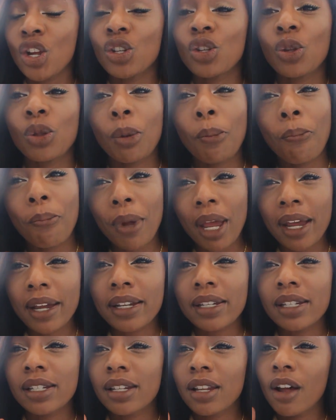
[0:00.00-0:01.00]
So the
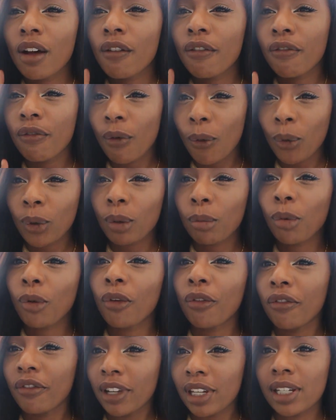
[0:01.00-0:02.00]
best
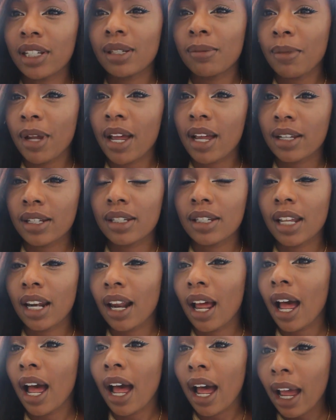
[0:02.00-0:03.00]
affordable face mask
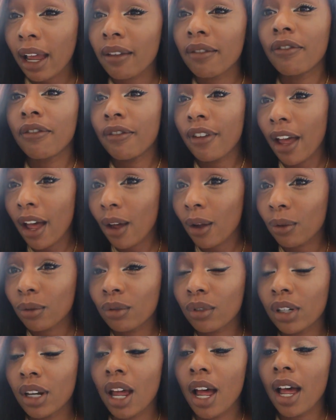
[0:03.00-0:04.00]
that I've
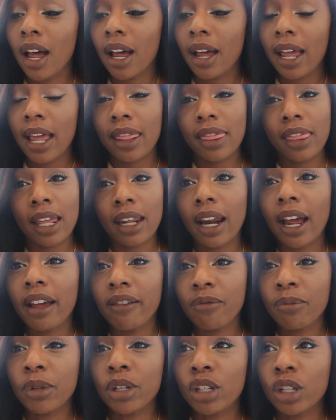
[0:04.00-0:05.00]
found and that
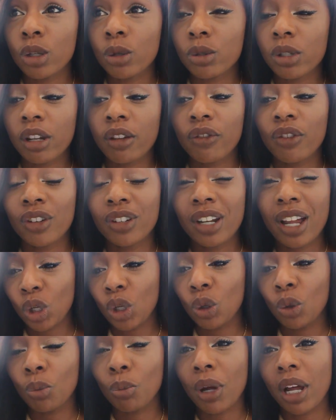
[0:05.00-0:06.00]
I've been using for
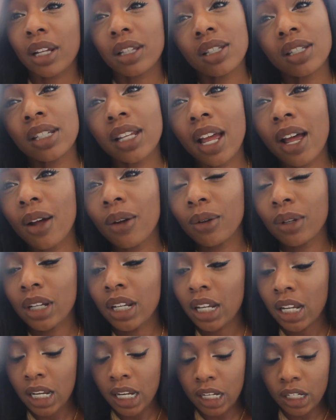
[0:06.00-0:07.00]
2 months now
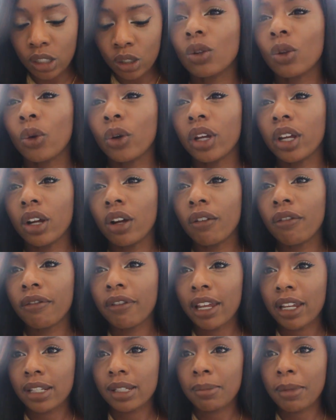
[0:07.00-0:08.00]
is L'Oreal
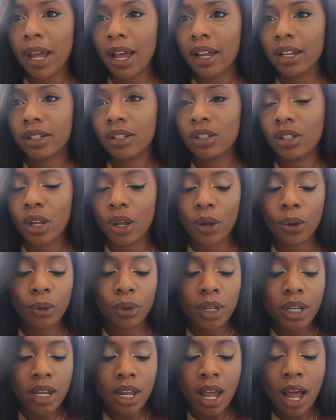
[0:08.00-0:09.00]
face mask.
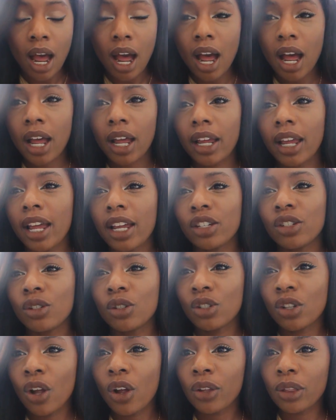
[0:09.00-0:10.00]
So I, as you
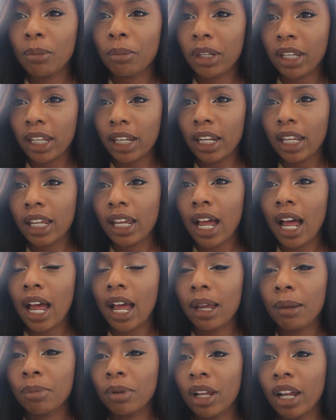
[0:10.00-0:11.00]
saw in the beginning,
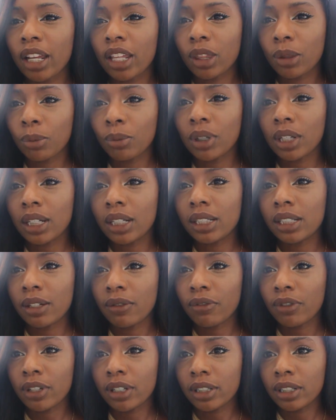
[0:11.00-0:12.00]
I apply 3
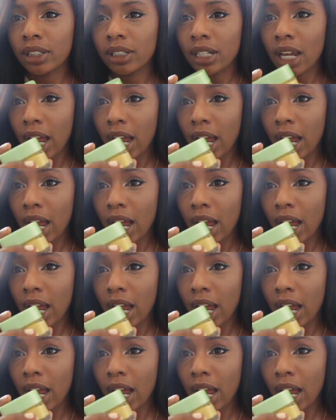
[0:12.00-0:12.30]
different